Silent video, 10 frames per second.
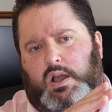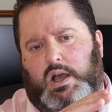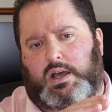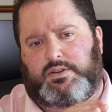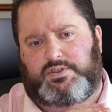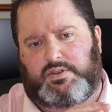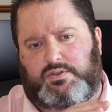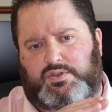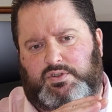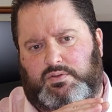and as soon
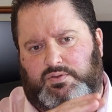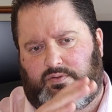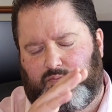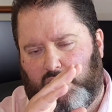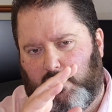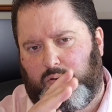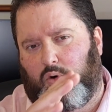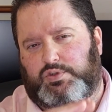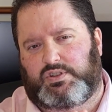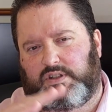as you, more
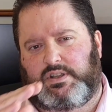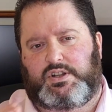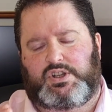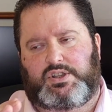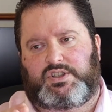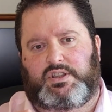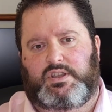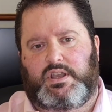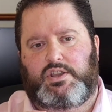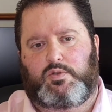importantly, adjust
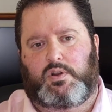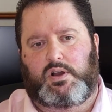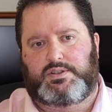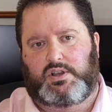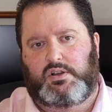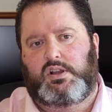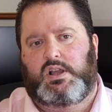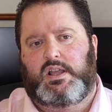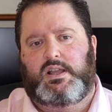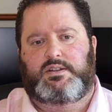the equalizer,
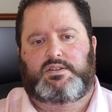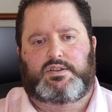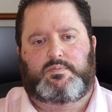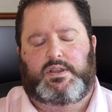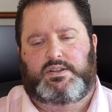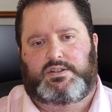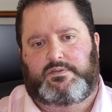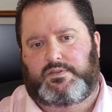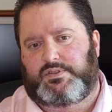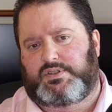it does make a
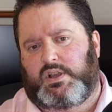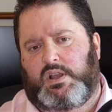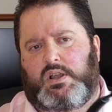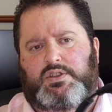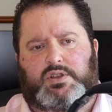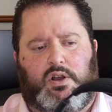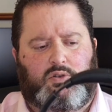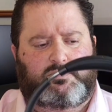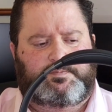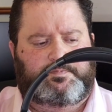difference.
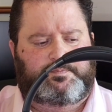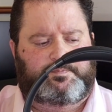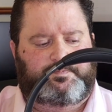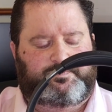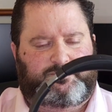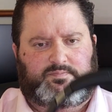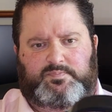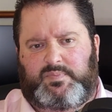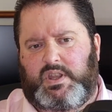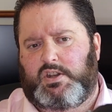So,
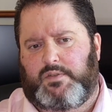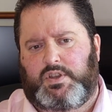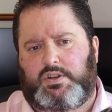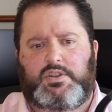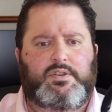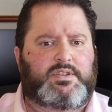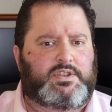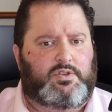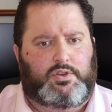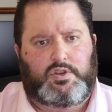you know, if you're going to use
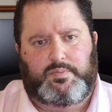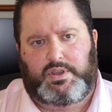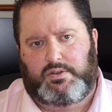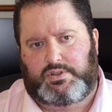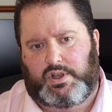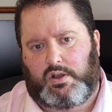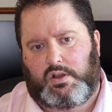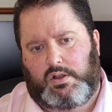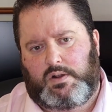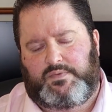these on a computer,
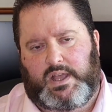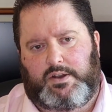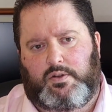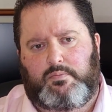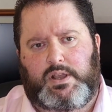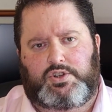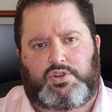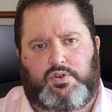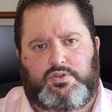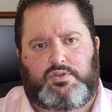then make
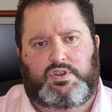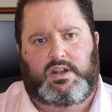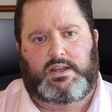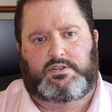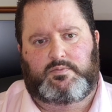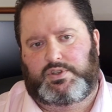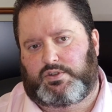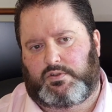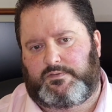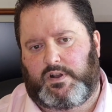sure you connect them
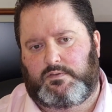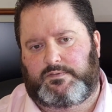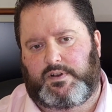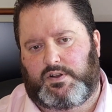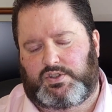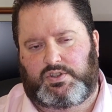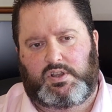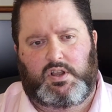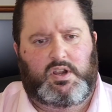to a phone first,